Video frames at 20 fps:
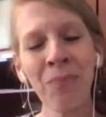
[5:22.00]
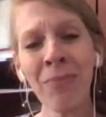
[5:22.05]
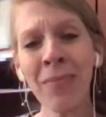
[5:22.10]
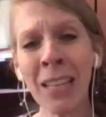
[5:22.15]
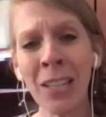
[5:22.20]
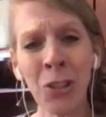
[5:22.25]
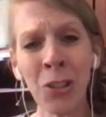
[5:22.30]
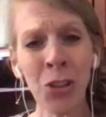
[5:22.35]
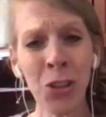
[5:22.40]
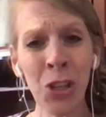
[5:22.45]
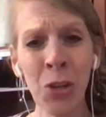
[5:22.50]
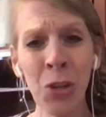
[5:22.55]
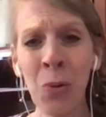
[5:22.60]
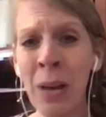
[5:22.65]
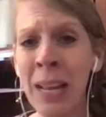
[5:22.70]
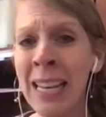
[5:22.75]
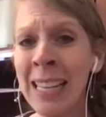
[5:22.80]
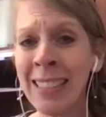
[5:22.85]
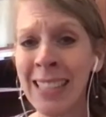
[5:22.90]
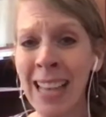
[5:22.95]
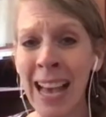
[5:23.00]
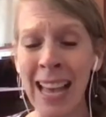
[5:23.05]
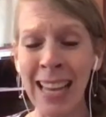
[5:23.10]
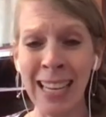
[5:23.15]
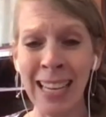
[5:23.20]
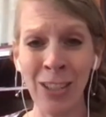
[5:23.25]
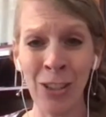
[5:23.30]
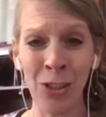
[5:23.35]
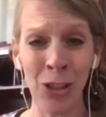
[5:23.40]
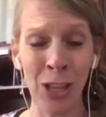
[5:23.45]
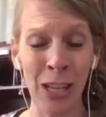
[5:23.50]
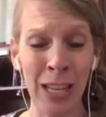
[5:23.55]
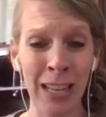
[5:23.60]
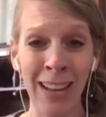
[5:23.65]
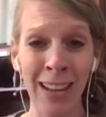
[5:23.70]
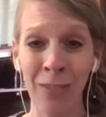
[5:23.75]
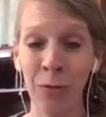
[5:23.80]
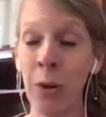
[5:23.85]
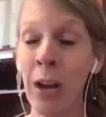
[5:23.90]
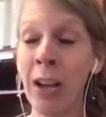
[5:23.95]
so she went inside and she
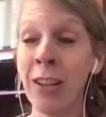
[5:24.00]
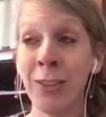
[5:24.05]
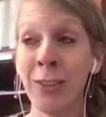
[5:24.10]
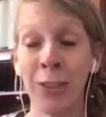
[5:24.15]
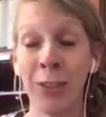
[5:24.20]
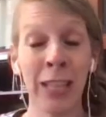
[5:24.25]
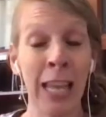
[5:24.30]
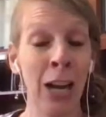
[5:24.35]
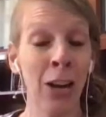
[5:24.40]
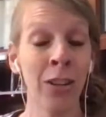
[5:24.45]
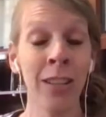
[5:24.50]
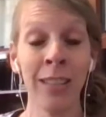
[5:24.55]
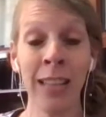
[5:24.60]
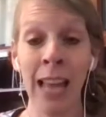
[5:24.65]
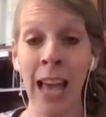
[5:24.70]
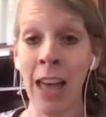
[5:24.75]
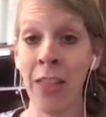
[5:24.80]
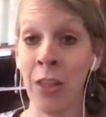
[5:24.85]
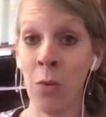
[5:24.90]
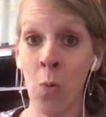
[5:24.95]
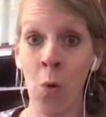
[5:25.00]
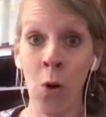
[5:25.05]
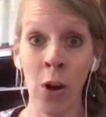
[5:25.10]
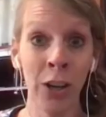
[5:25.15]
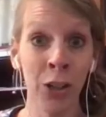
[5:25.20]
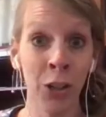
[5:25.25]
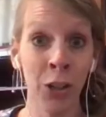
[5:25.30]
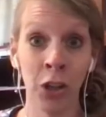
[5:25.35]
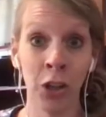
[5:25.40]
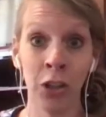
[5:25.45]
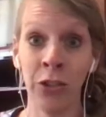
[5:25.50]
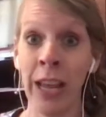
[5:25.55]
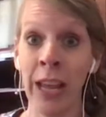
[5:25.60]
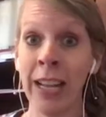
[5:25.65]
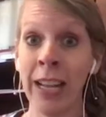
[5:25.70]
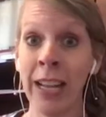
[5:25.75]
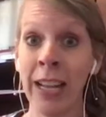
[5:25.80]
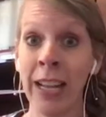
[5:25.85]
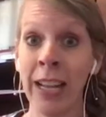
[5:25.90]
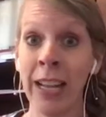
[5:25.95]
was scared to death and wore a
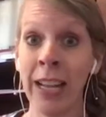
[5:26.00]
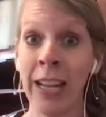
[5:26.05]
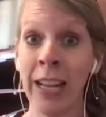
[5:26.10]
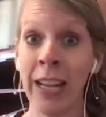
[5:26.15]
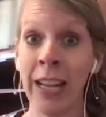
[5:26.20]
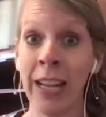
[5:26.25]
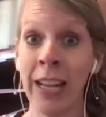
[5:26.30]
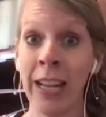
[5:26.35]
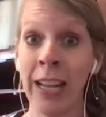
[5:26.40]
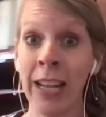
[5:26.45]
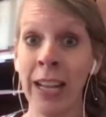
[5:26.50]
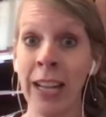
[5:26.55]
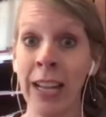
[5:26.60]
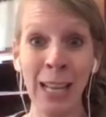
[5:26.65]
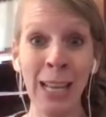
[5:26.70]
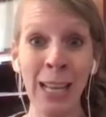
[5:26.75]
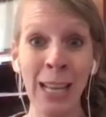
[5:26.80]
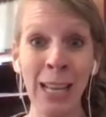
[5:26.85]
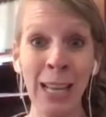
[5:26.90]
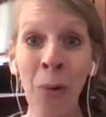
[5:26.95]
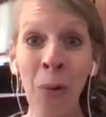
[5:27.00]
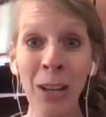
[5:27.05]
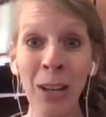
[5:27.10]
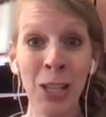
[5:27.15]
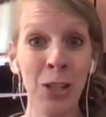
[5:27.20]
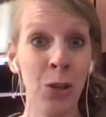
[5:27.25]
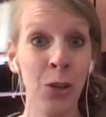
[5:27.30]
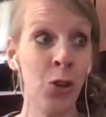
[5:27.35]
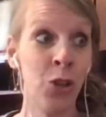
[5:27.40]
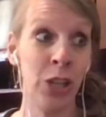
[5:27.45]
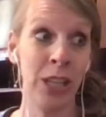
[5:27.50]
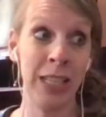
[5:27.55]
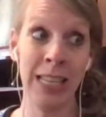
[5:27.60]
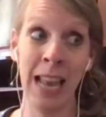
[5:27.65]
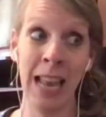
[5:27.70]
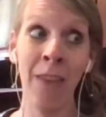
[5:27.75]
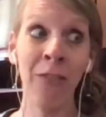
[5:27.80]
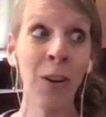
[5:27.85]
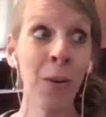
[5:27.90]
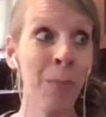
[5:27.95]
turtleneck and no makeup and didn't know what to do. She'd
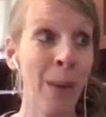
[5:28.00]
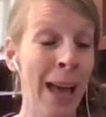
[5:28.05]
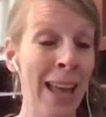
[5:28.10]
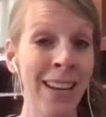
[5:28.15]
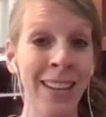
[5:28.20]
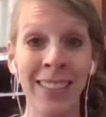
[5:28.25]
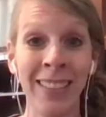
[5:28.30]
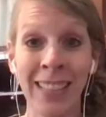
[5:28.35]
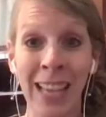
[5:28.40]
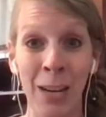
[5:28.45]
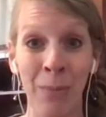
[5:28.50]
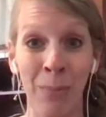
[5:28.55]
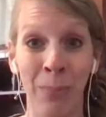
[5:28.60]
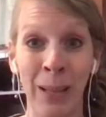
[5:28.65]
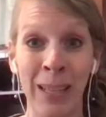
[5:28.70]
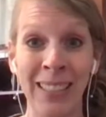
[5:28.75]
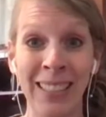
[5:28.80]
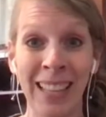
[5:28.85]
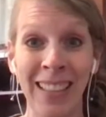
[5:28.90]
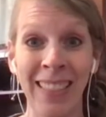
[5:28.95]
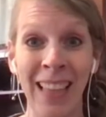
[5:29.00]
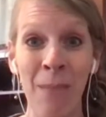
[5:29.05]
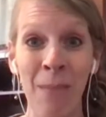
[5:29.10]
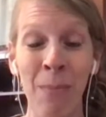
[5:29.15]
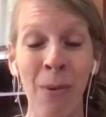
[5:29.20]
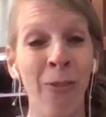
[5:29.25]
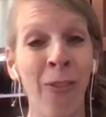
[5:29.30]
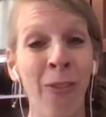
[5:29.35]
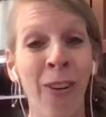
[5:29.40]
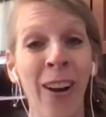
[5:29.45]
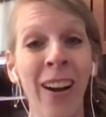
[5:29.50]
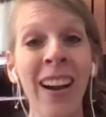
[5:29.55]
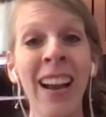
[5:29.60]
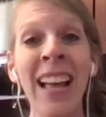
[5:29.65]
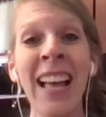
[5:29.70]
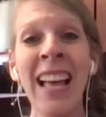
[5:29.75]
never been inside a place like that before.